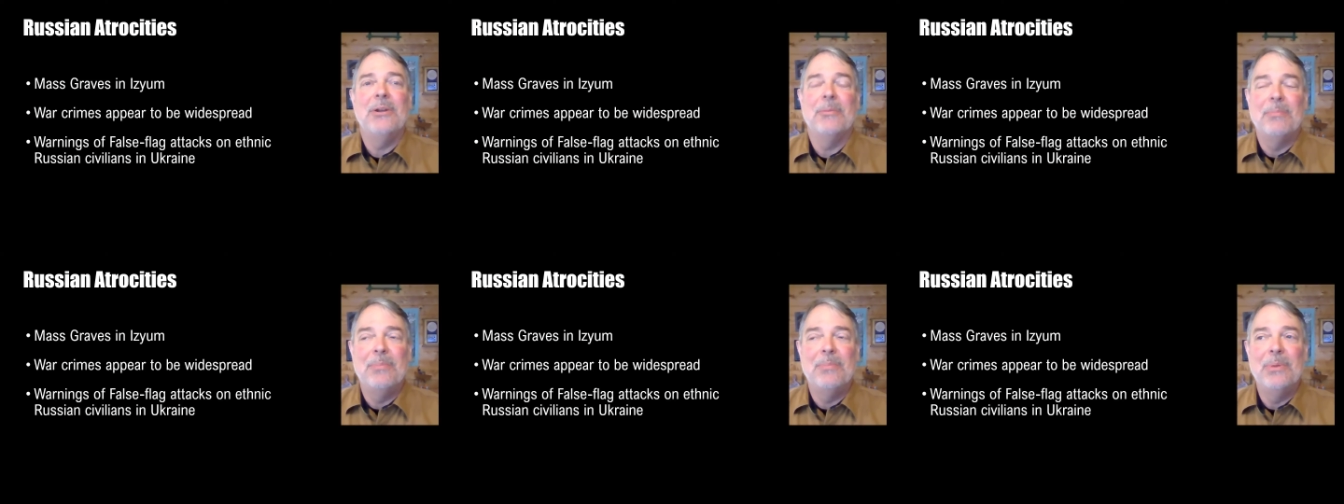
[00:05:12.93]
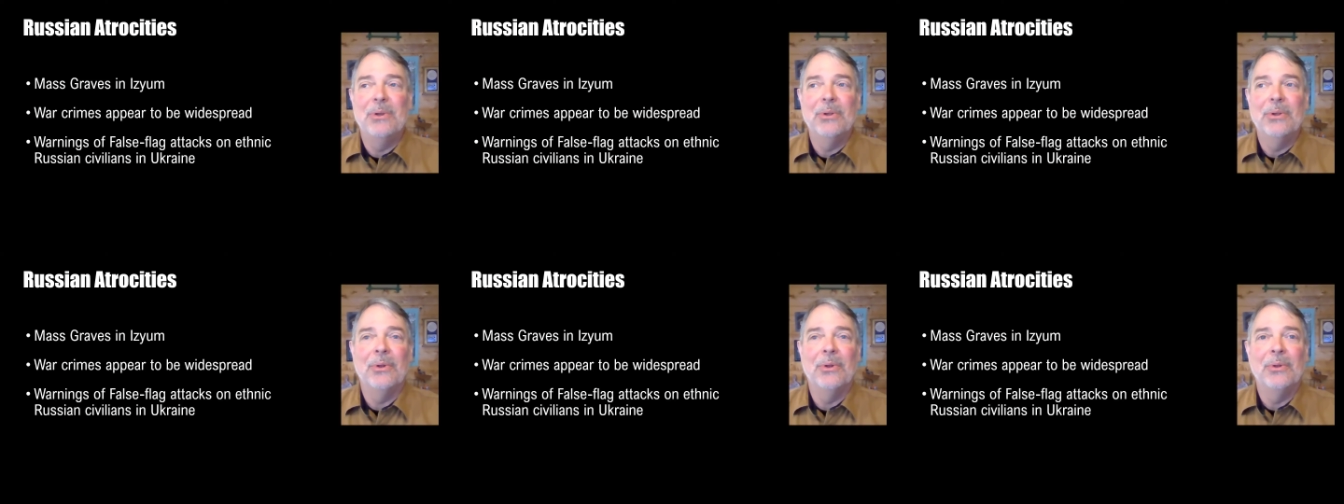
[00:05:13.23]
to
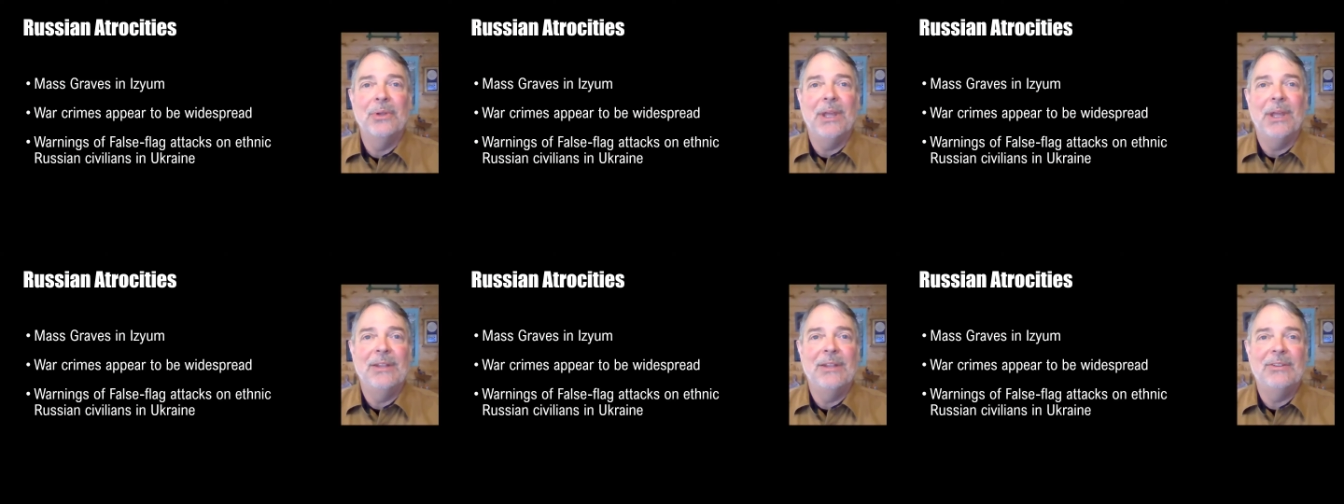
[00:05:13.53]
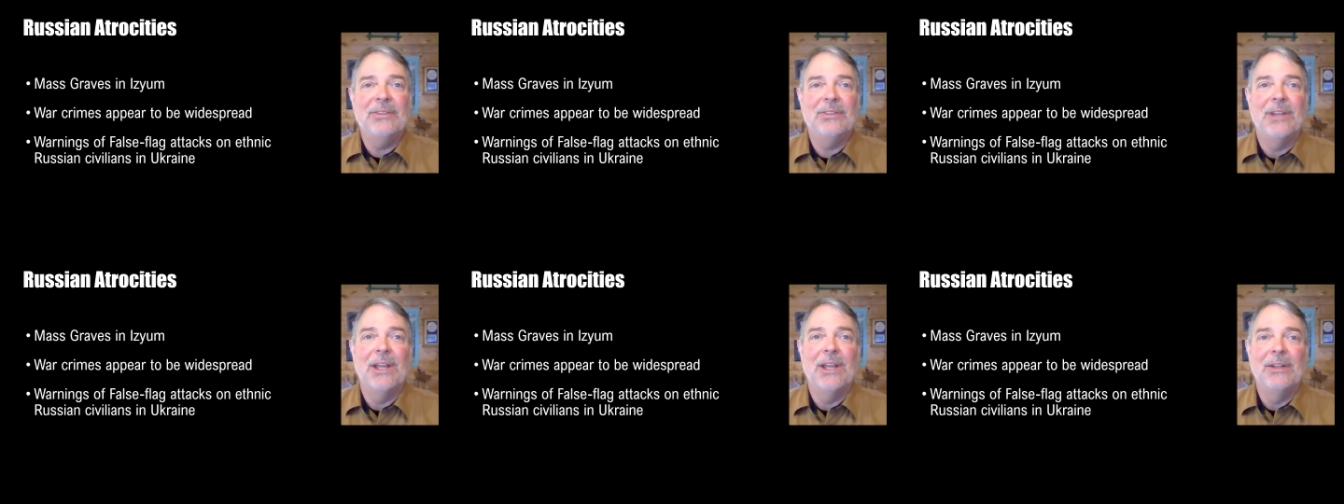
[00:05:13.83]
build a
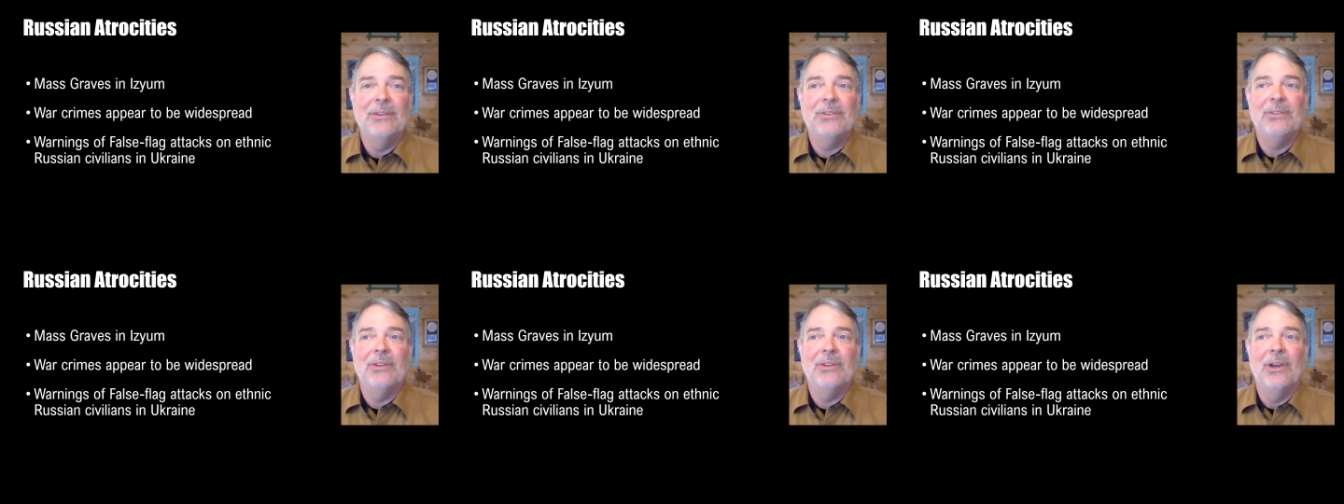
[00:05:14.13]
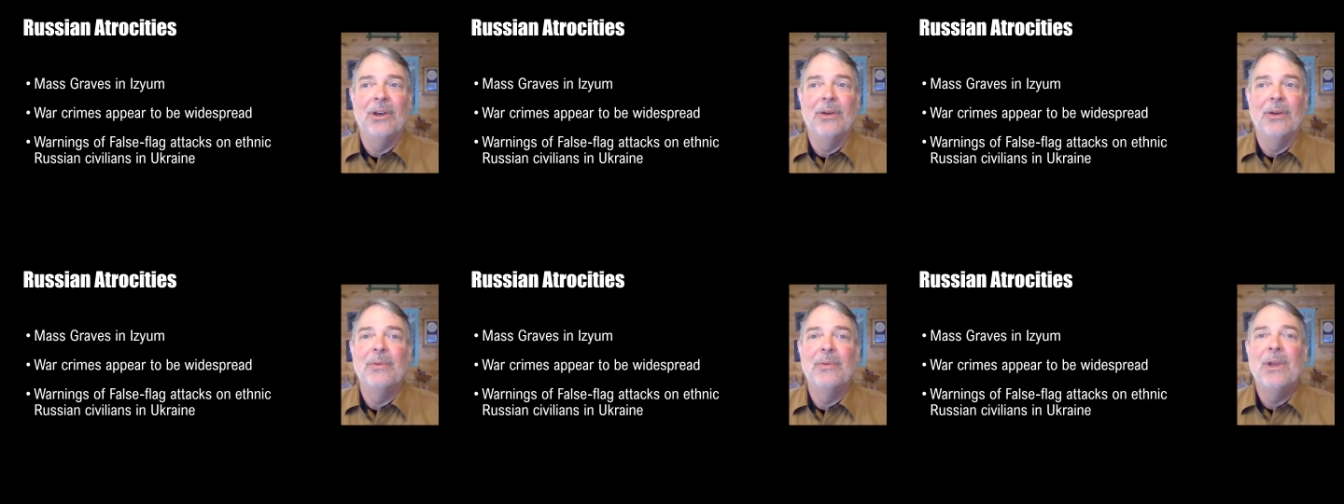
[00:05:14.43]
sense
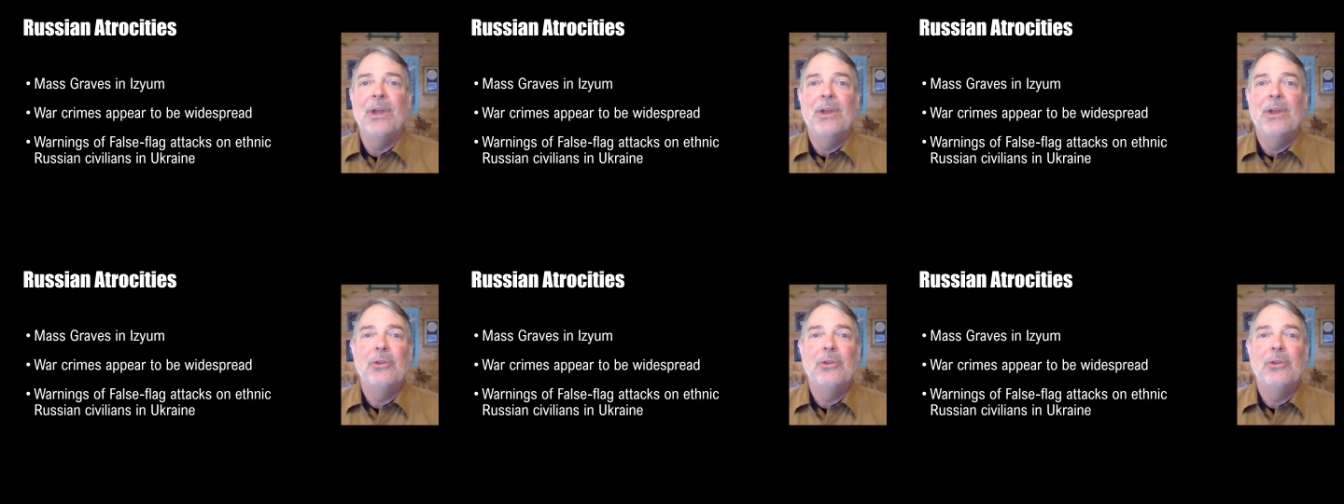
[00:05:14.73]
of,